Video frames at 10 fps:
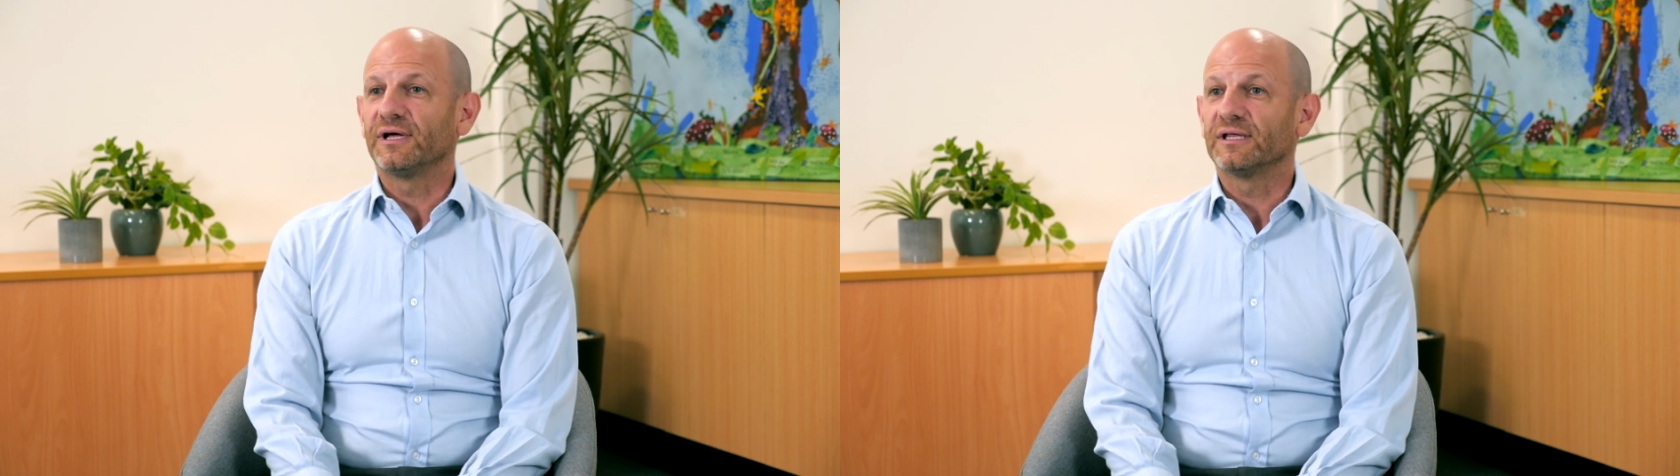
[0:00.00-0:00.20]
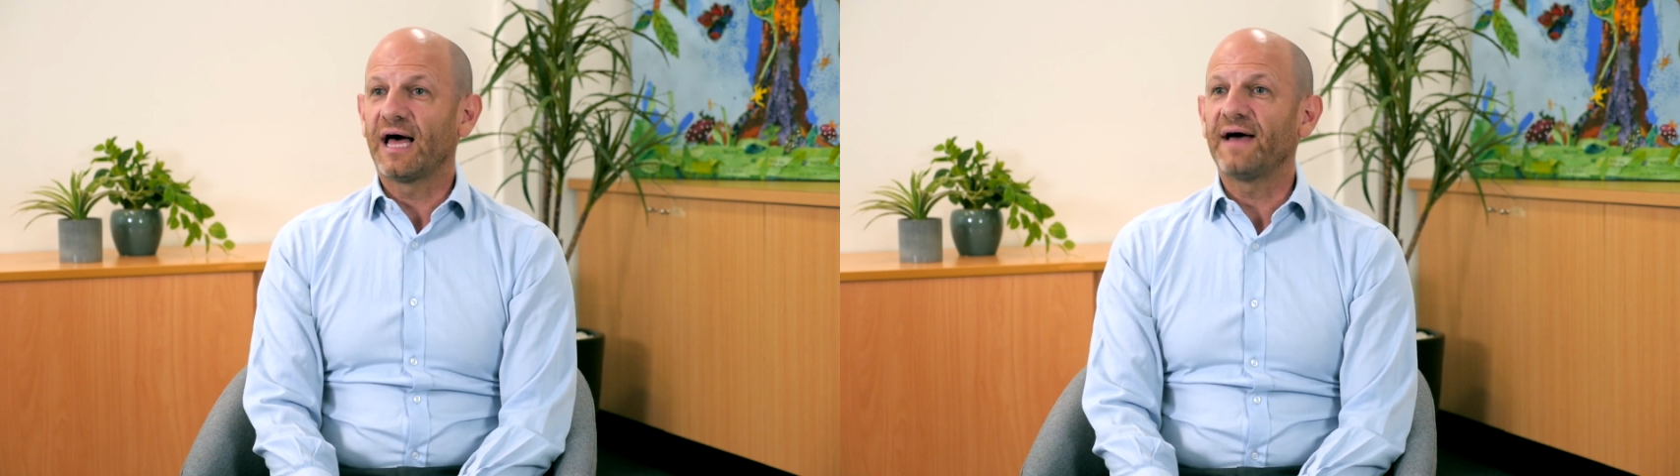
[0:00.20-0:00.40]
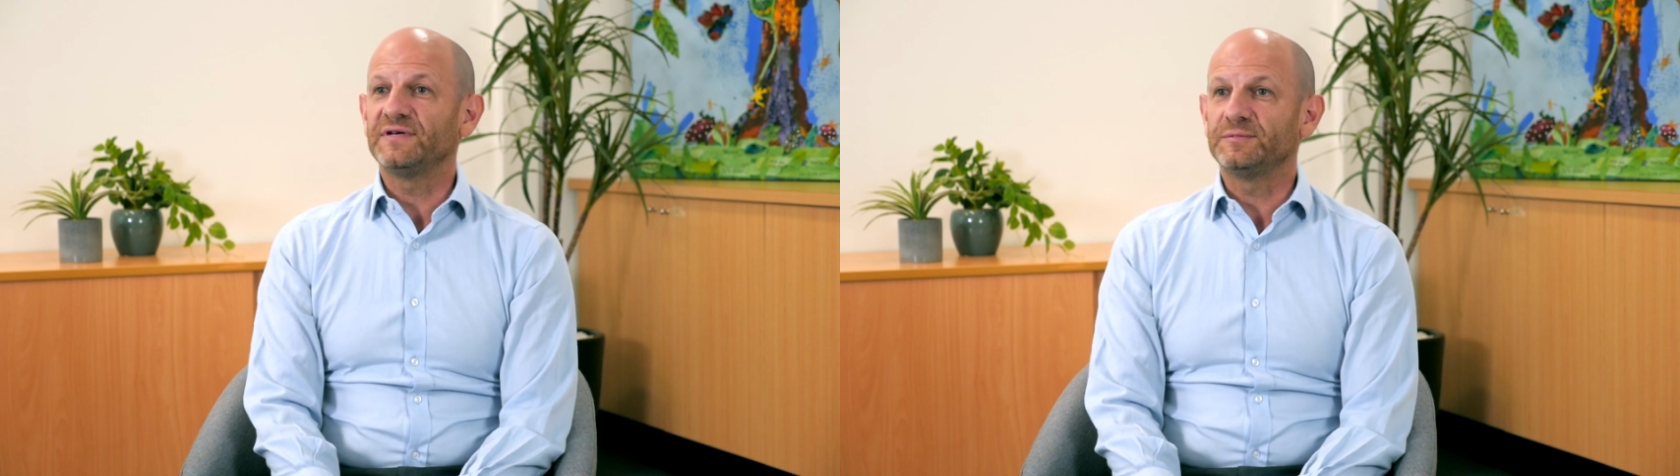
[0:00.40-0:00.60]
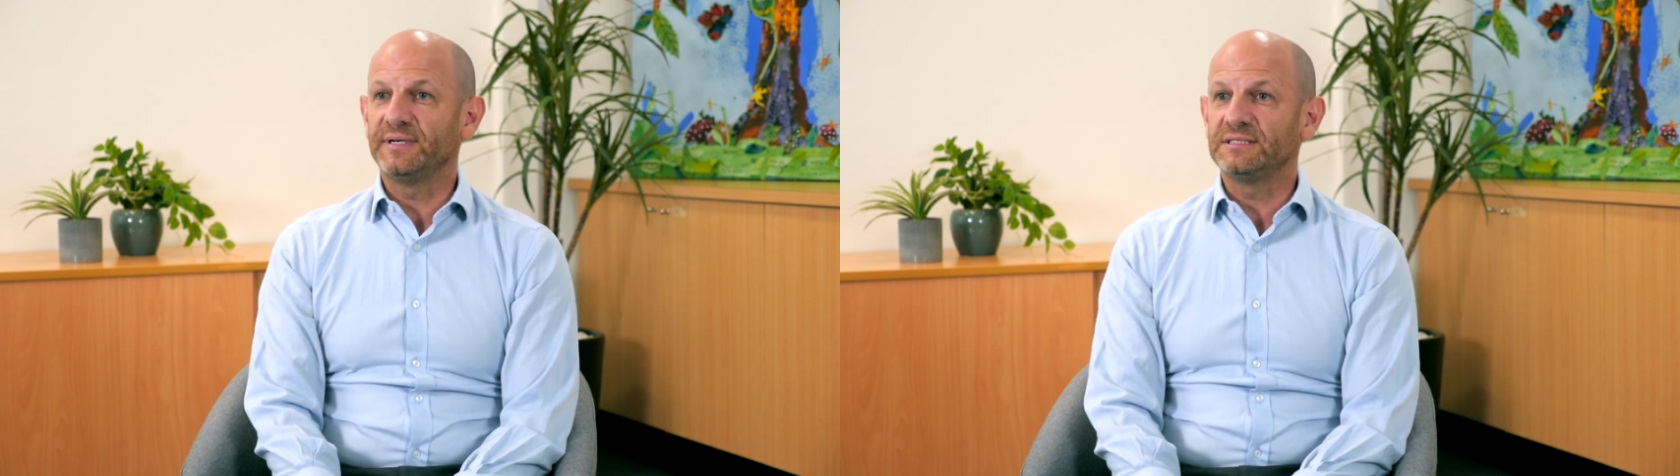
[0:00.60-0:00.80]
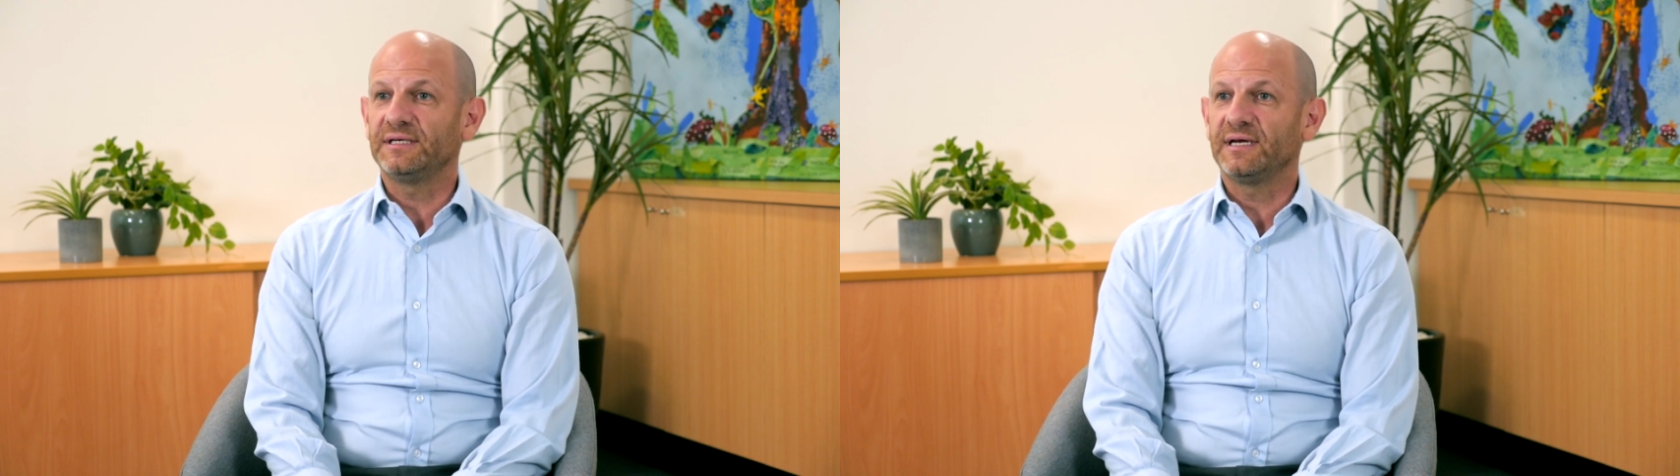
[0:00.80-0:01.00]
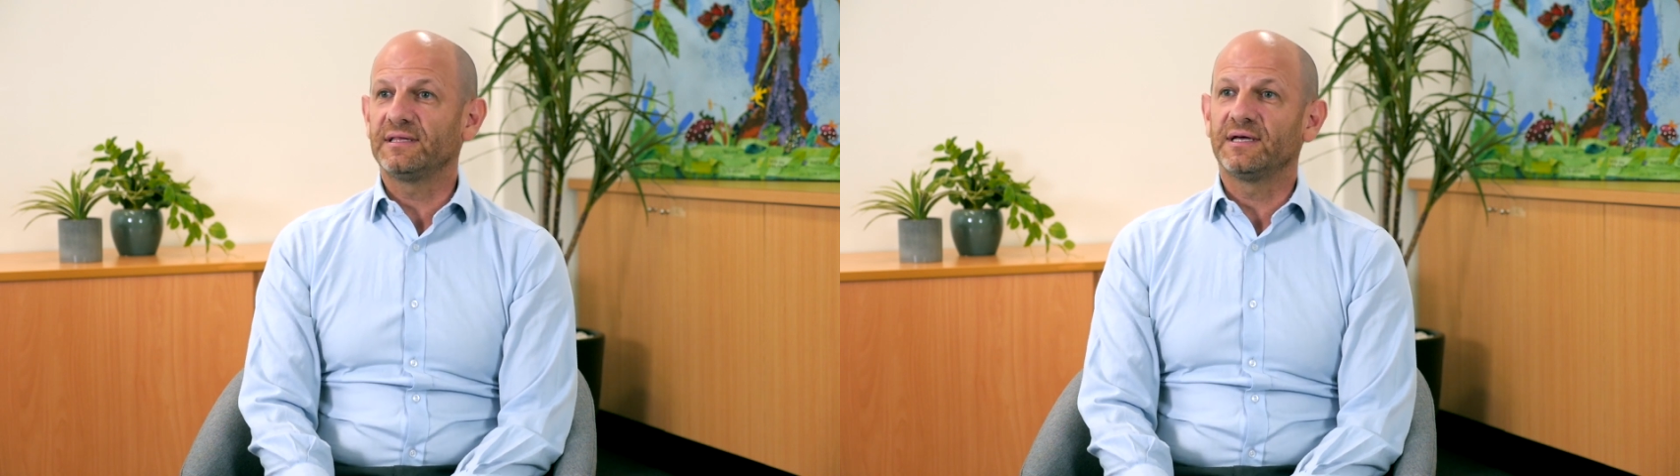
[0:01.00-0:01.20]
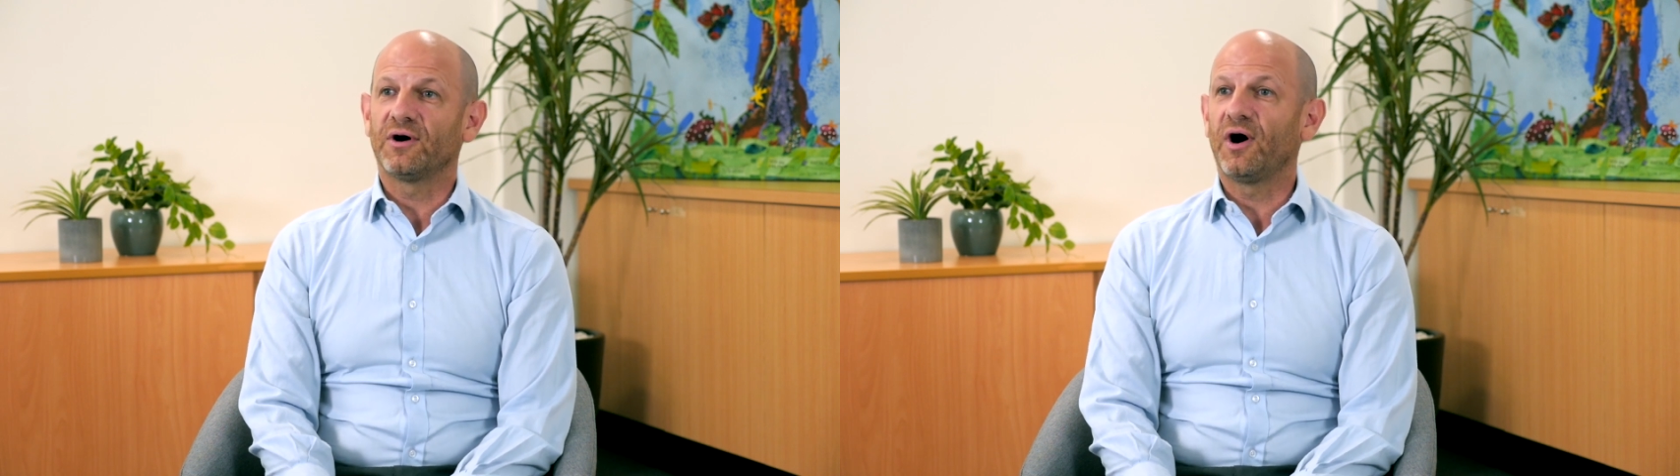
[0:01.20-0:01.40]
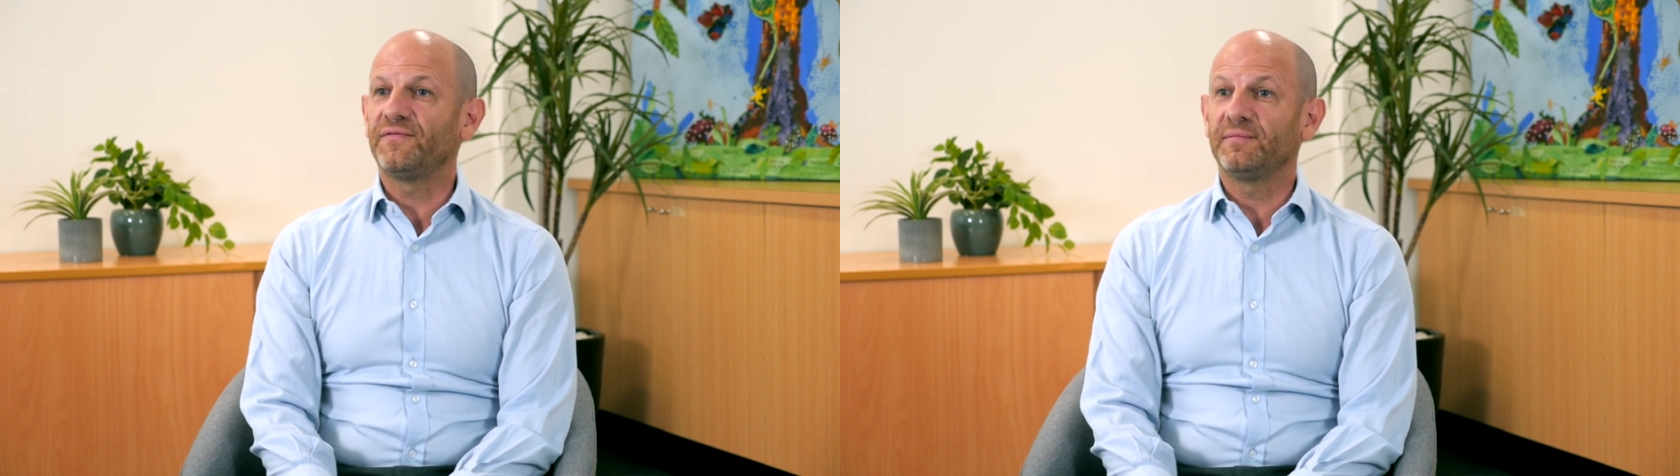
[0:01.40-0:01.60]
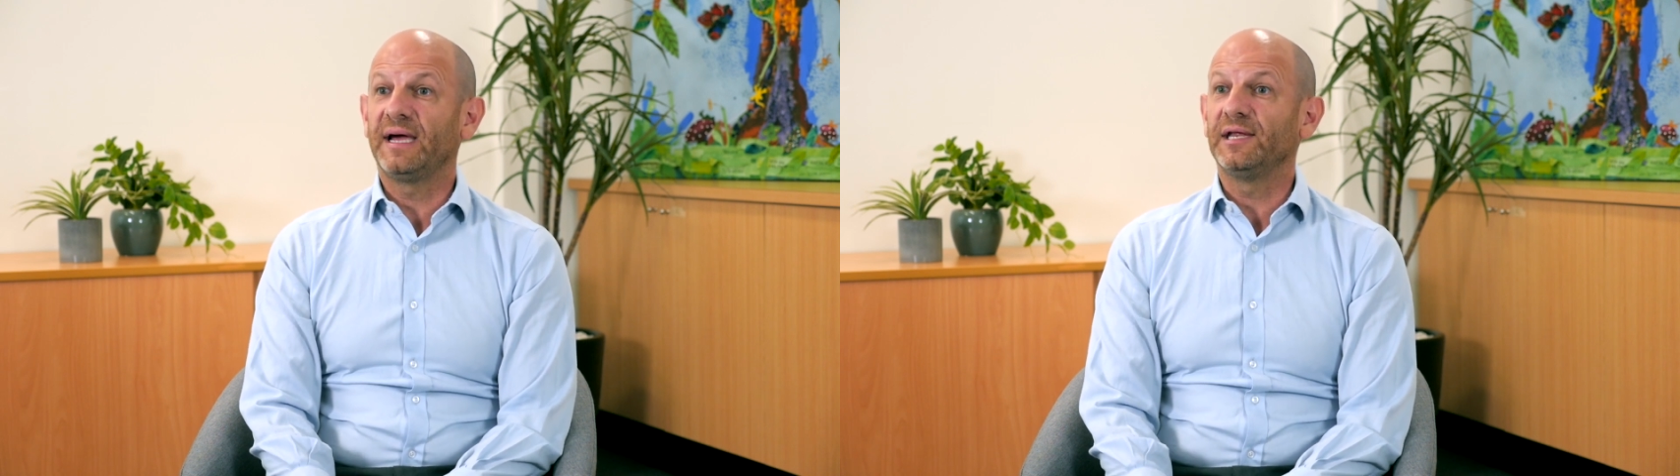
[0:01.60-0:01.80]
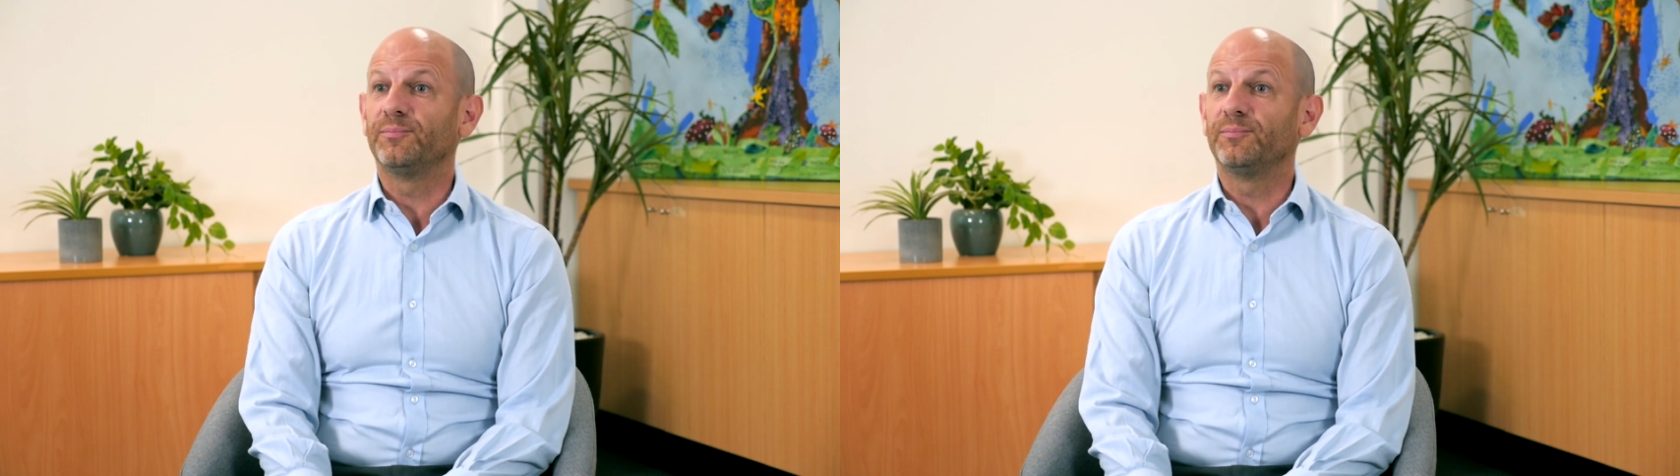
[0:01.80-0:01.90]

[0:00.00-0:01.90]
life is busy and there are often many